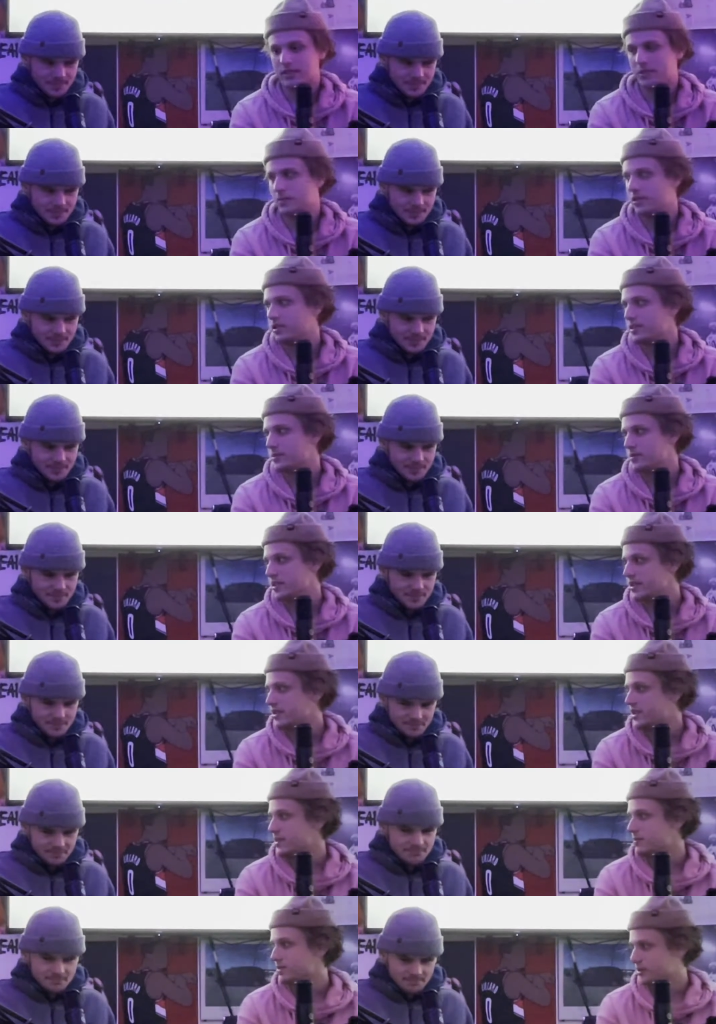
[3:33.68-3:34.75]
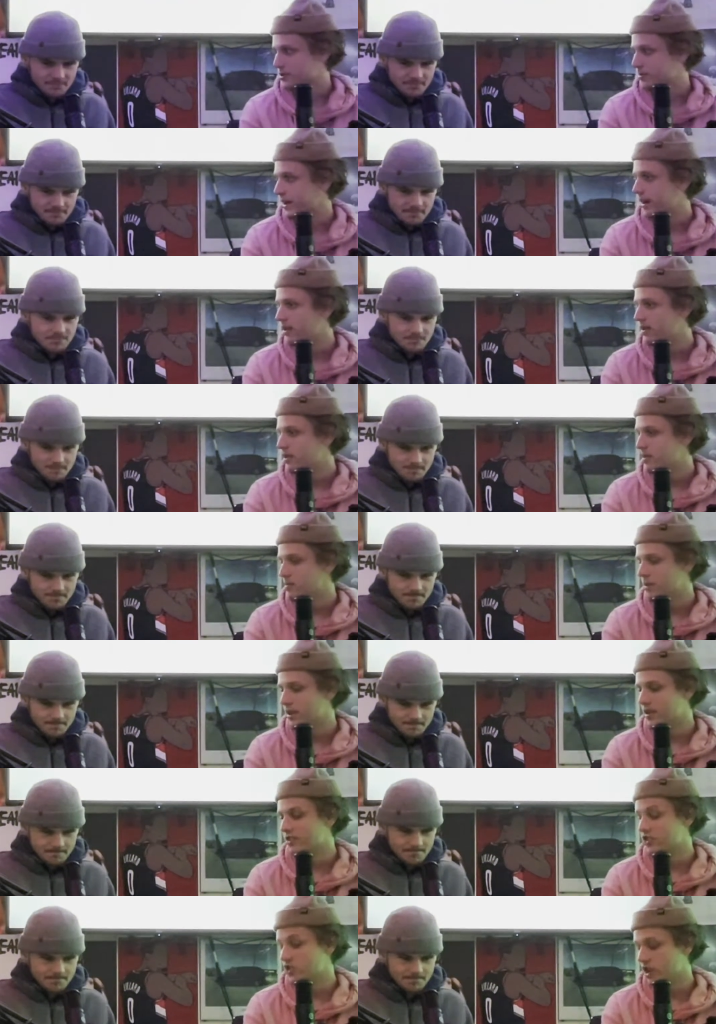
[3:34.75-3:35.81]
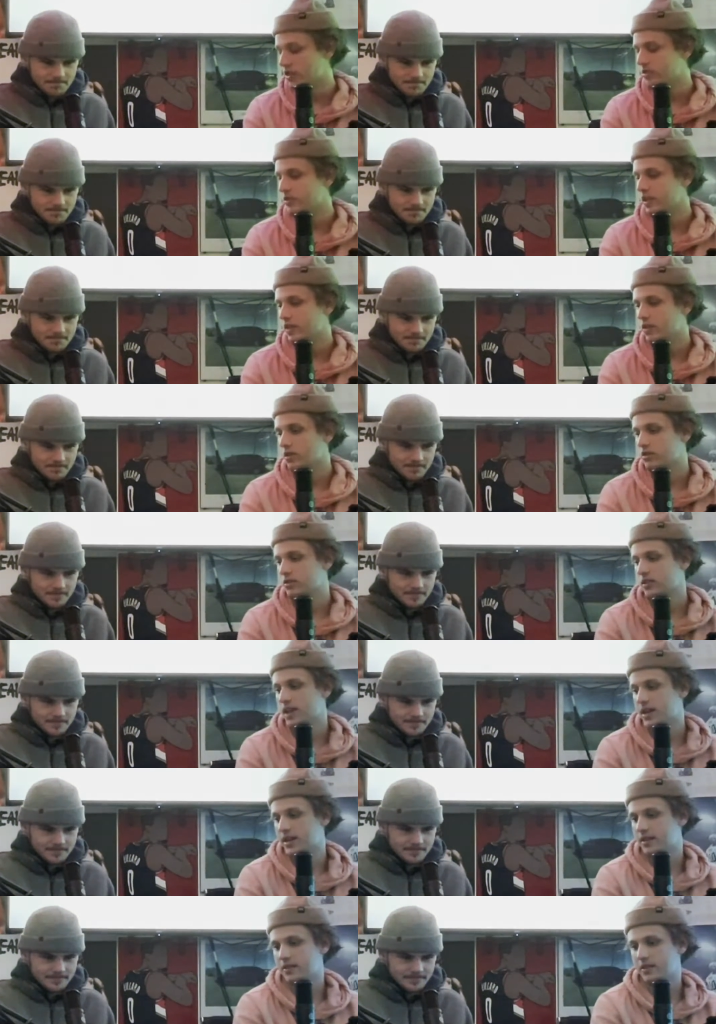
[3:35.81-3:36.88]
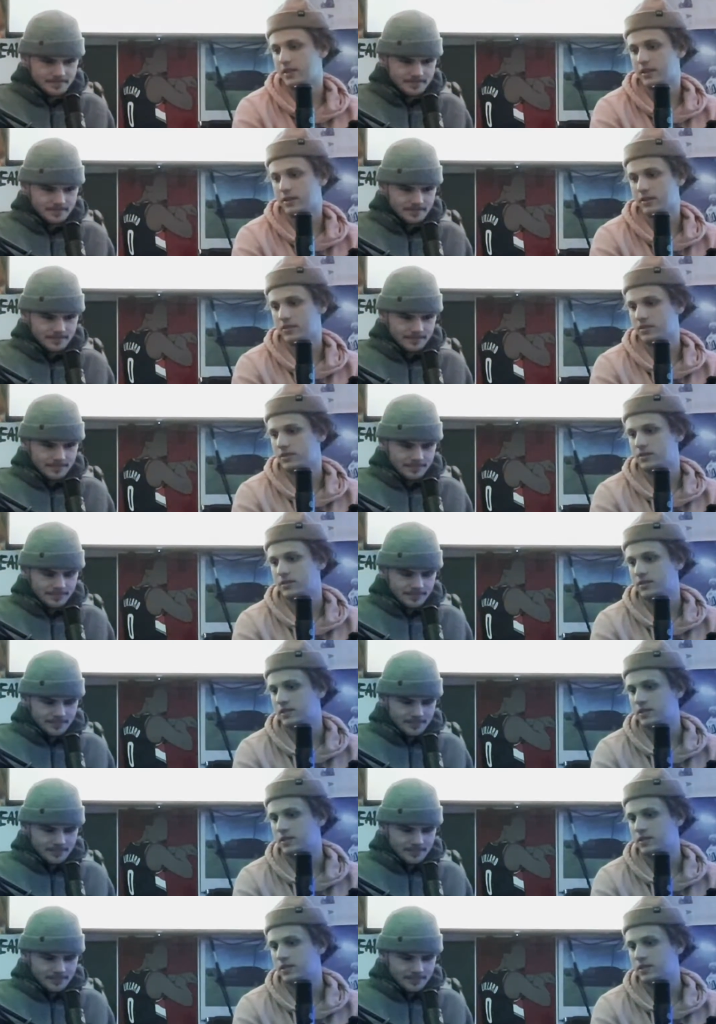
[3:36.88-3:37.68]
Speaker 1: like what some of these teams are about, but mm-hmm. it genuinely looks like there's,